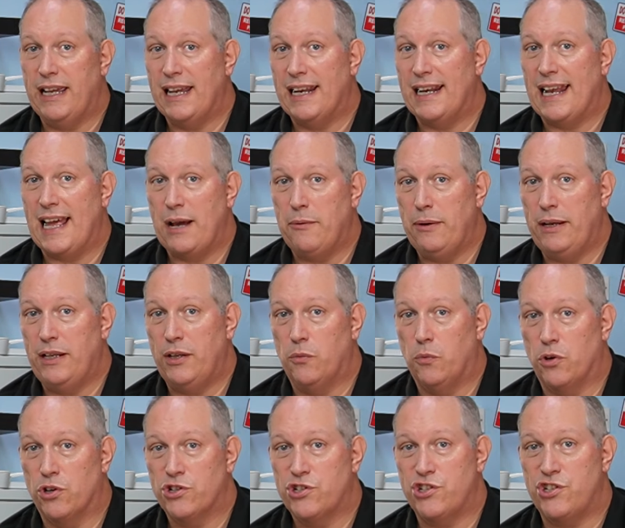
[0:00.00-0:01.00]
allowing the
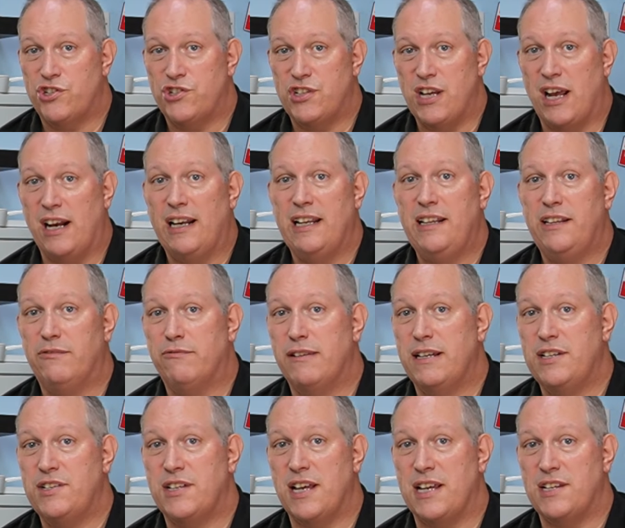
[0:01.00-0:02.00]
wash to settle in the
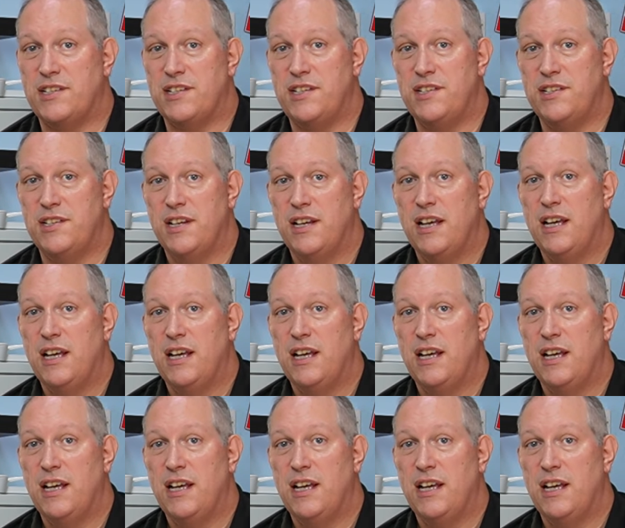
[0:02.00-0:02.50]
recesses